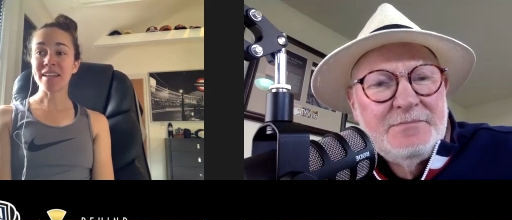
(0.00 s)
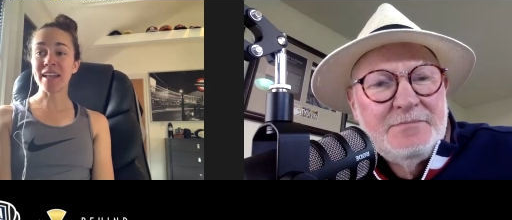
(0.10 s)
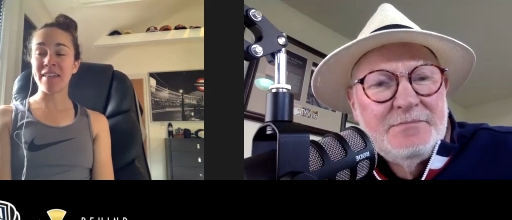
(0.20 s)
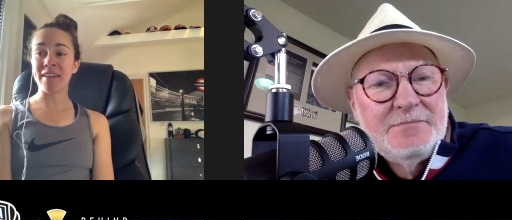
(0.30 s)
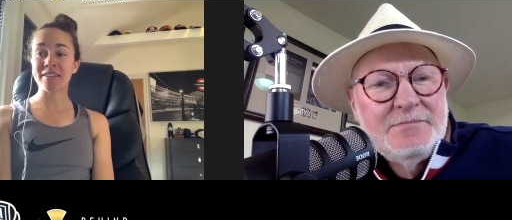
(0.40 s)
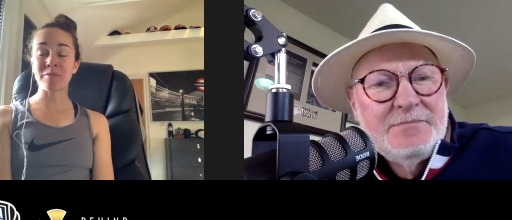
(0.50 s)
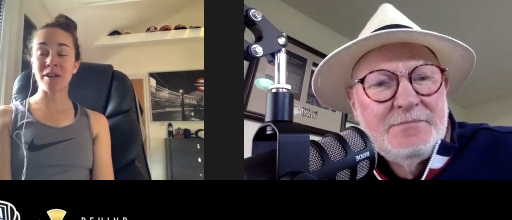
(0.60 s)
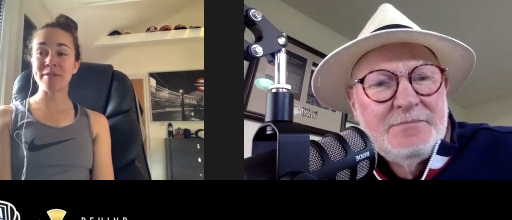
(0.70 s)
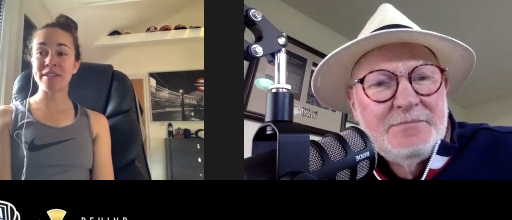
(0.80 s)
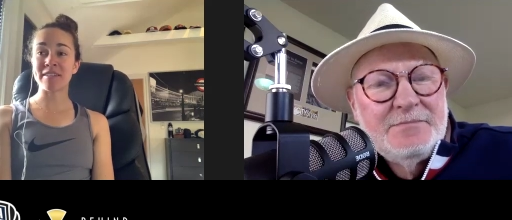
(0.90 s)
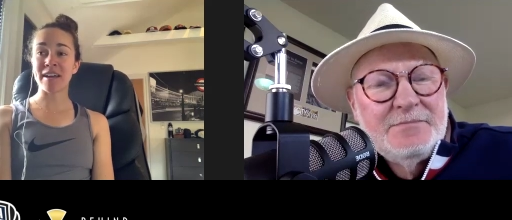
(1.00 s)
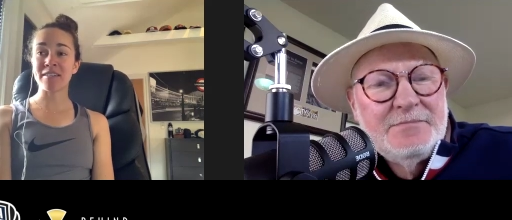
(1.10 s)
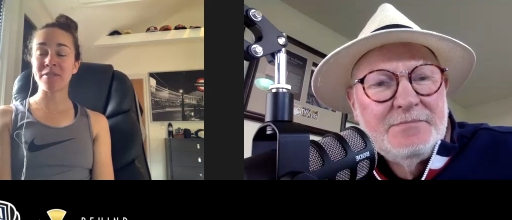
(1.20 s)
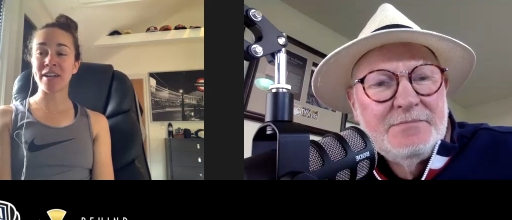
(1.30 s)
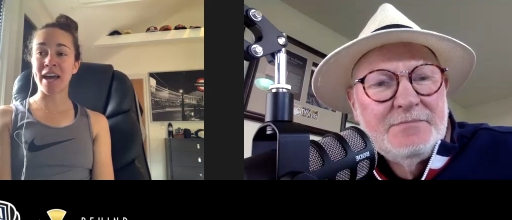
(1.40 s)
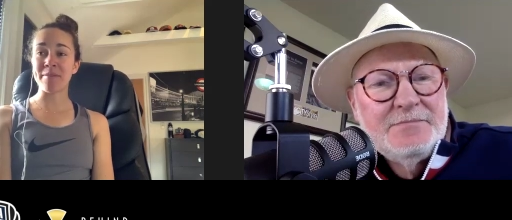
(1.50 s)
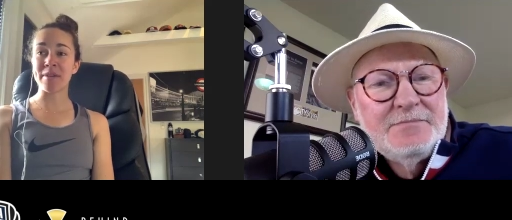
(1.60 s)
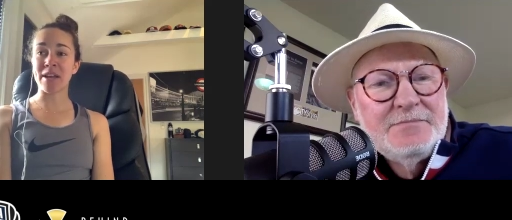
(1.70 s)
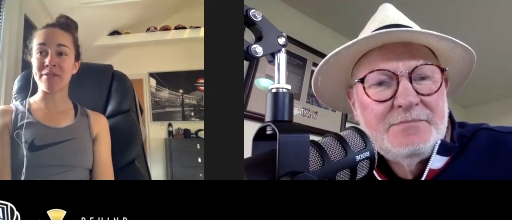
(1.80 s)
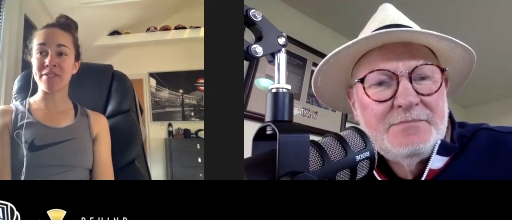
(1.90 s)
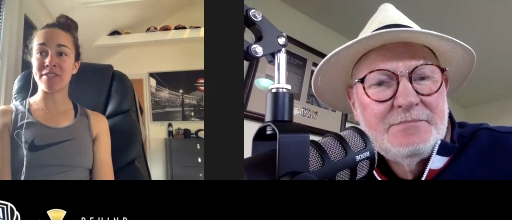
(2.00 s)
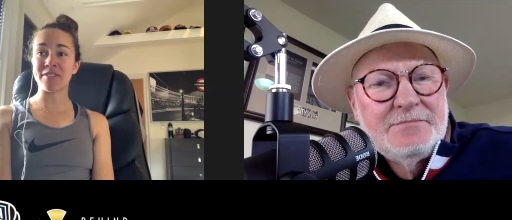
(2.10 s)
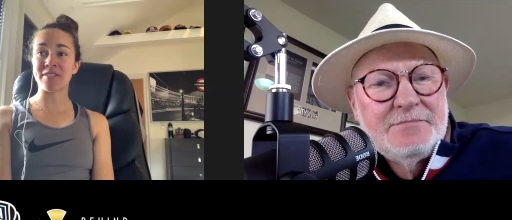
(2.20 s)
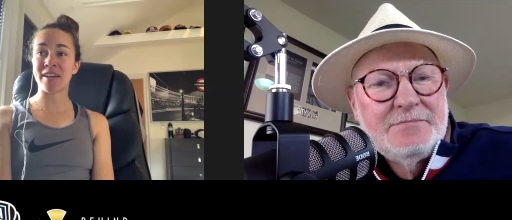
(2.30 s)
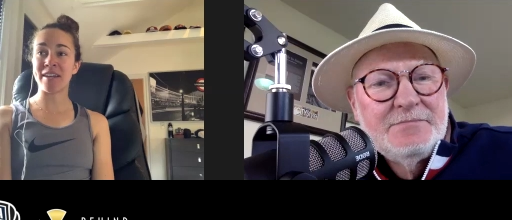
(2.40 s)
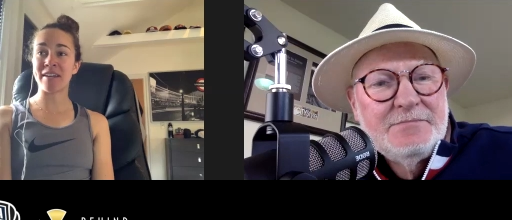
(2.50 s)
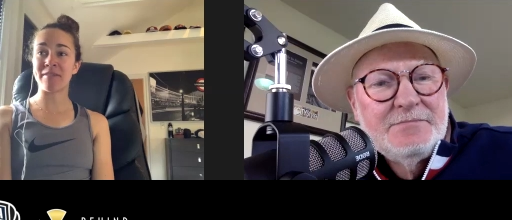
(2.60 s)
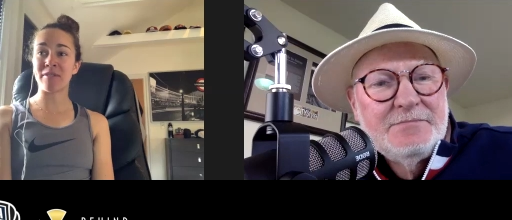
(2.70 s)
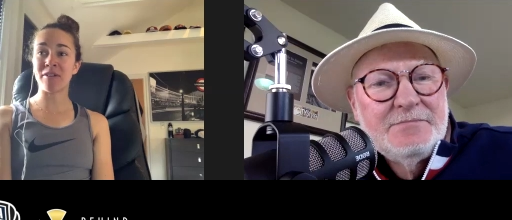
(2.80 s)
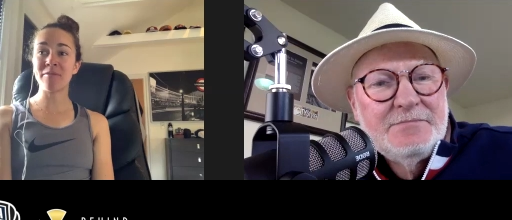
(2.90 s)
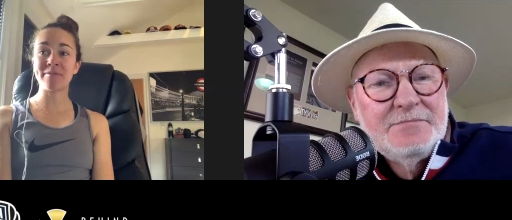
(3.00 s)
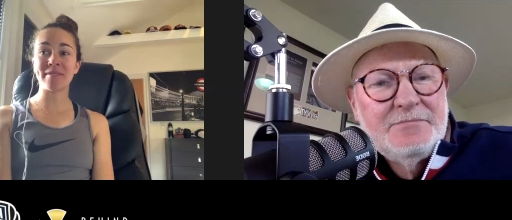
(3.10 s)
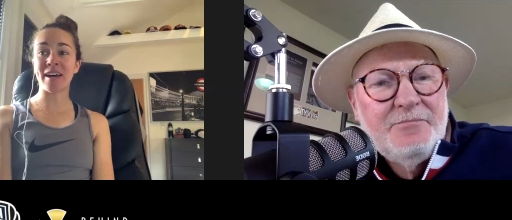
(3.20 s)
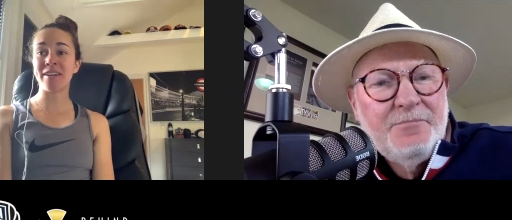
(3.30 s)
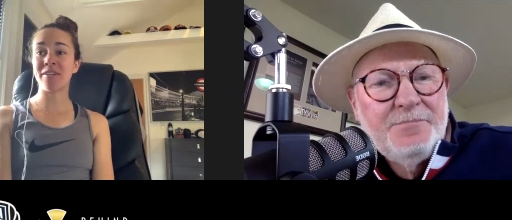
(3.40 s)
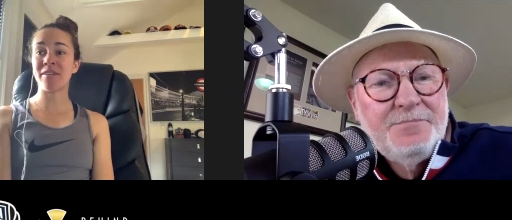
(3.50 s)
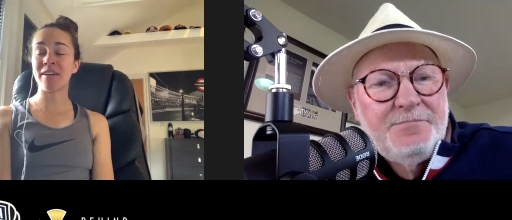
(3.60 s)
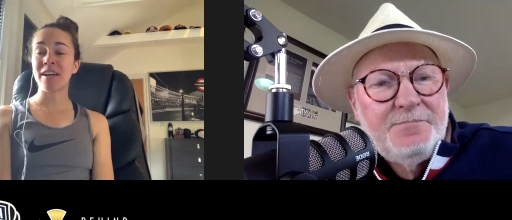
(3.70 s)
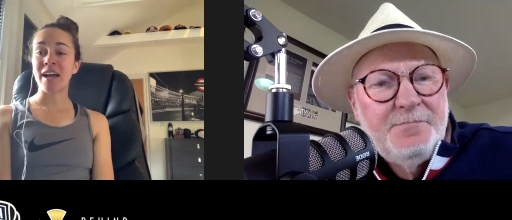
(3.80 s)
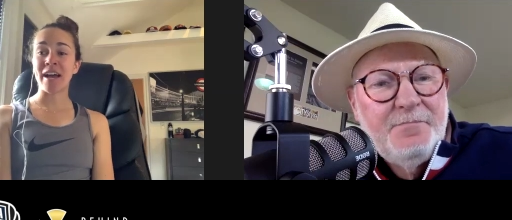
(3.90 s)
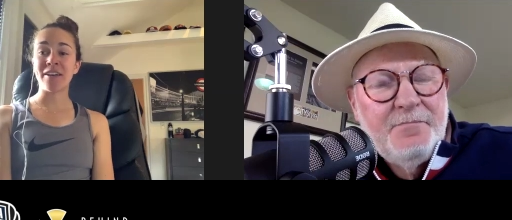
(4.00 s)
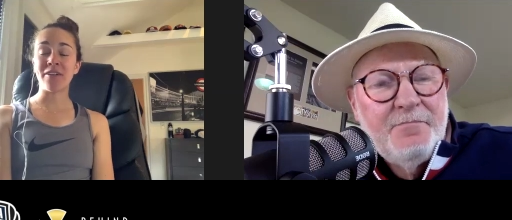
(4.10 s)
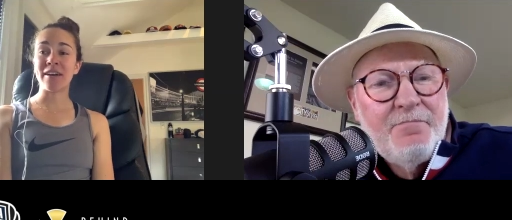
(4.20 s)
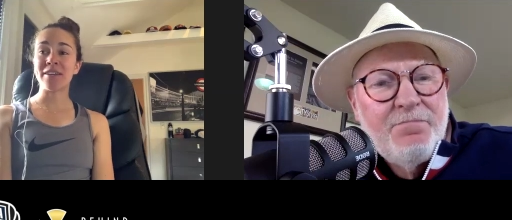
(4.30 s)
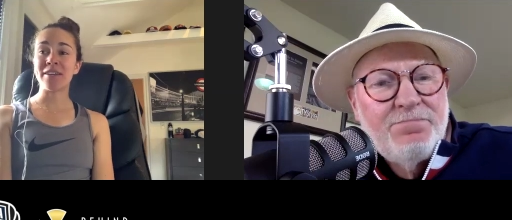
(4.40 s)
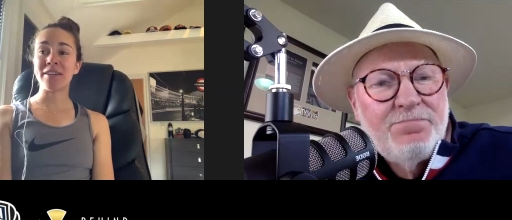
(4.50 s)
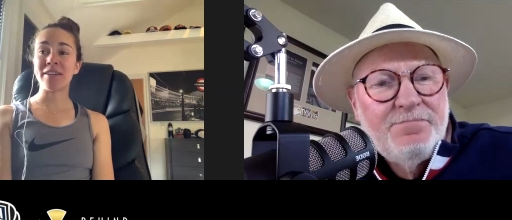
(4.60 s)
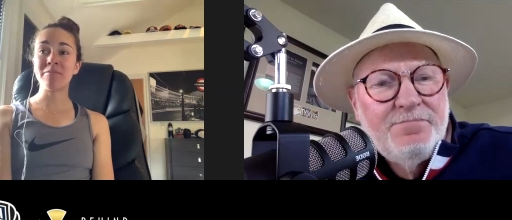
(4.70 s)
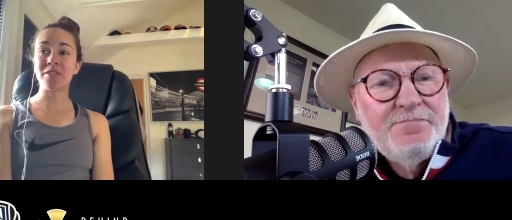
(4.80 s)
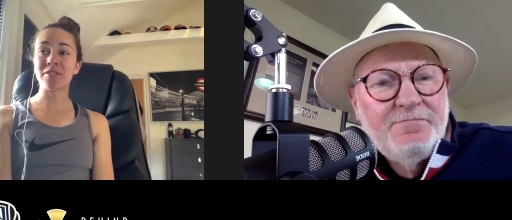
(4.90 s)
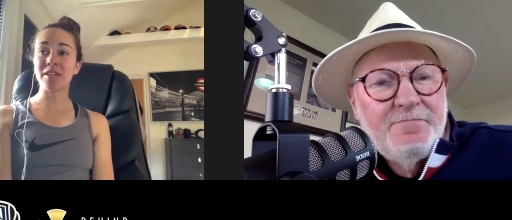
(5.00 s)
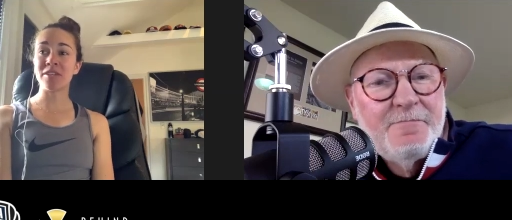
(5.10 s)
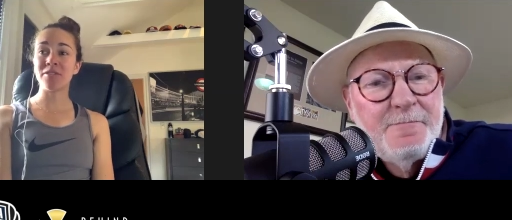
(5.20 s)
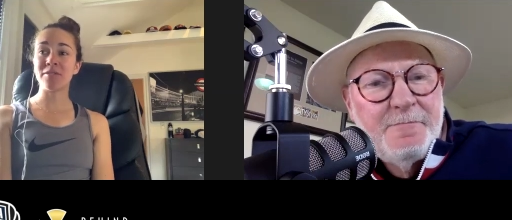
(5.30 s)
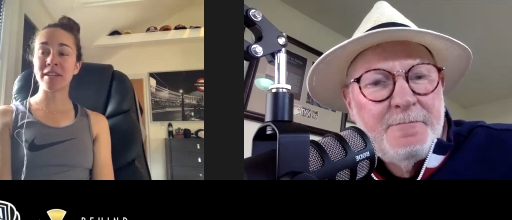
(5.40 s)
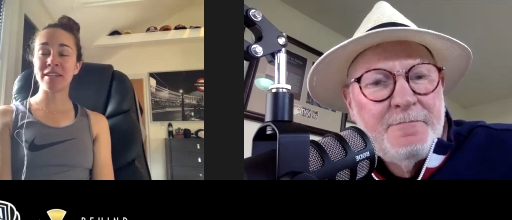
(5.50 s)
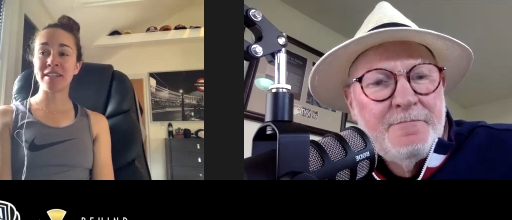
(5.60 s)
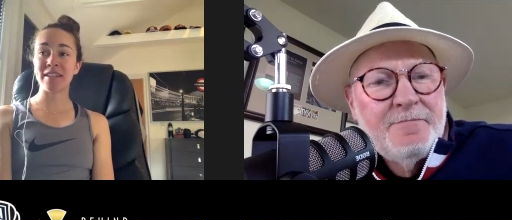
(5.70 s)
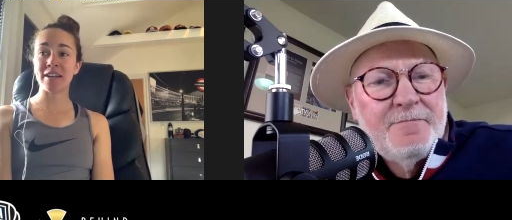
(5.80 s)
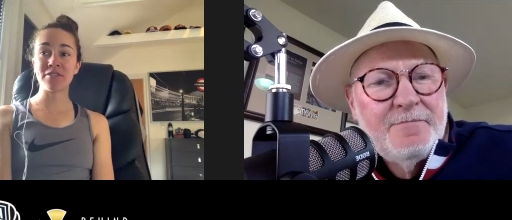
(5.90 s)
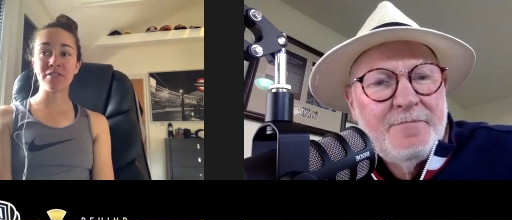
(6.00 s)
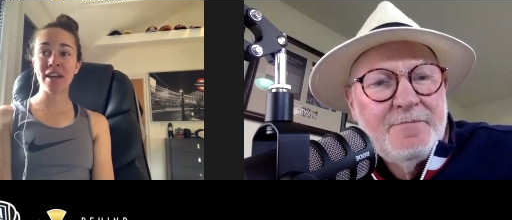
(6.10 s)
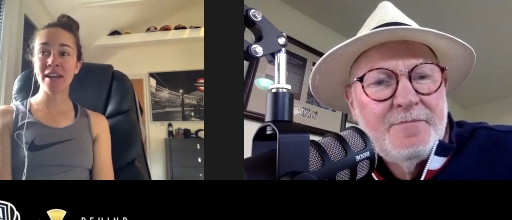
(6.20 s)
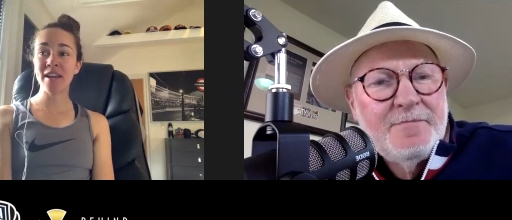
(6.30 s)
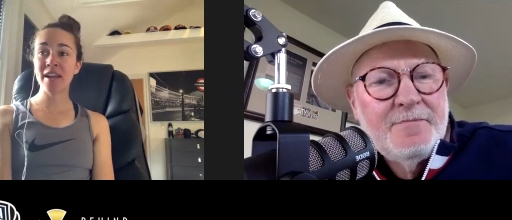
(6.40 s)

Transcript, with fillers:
Speaker 1: and that's probably exactly what happened it was just like well i know i know how to jump just going to do what i did yesterday